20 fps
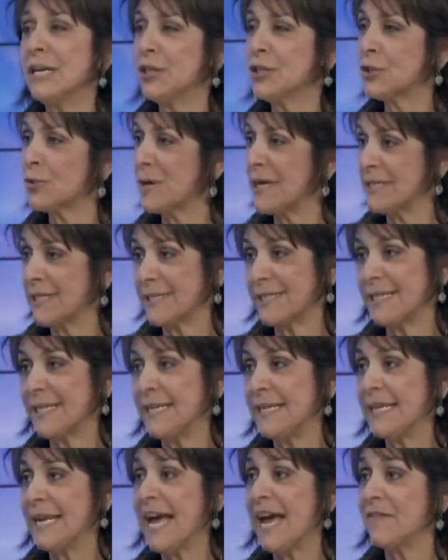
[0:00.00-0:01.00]

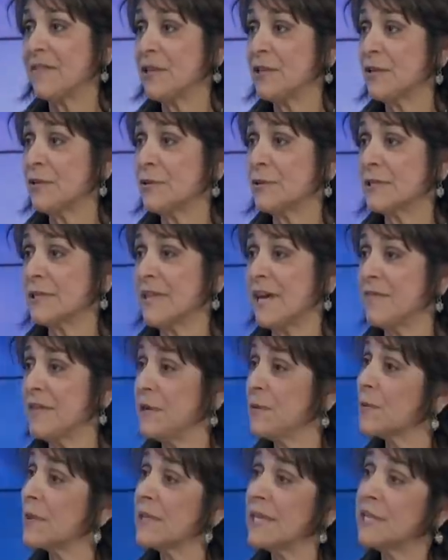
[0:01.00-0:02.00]
trusting, having those
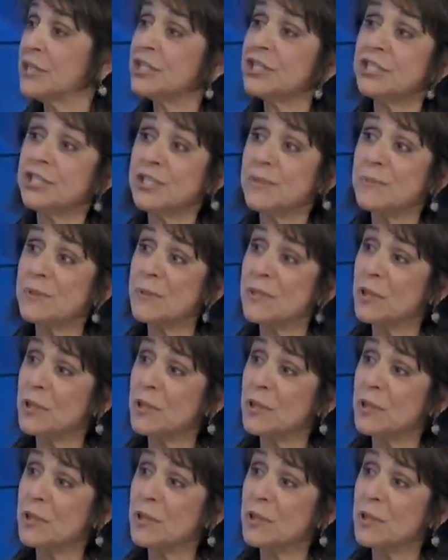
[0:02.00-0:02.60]
loving relationships